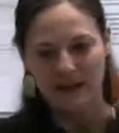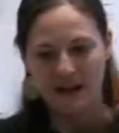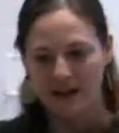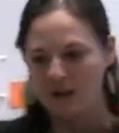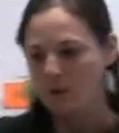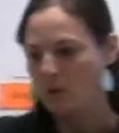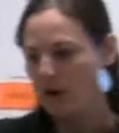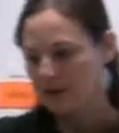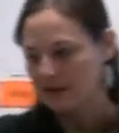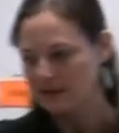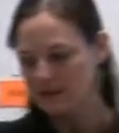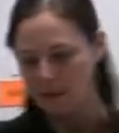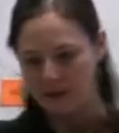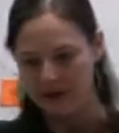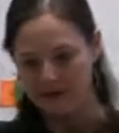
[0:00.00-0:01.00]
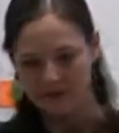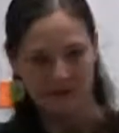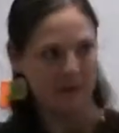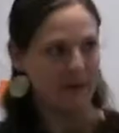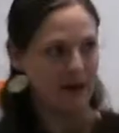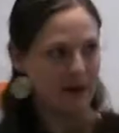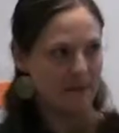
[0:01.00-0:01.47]
Anna wants one of
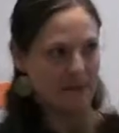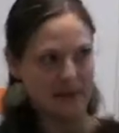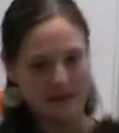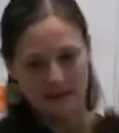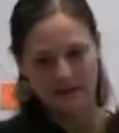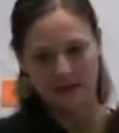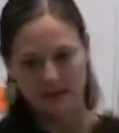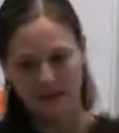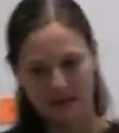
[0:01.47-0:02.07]
the babies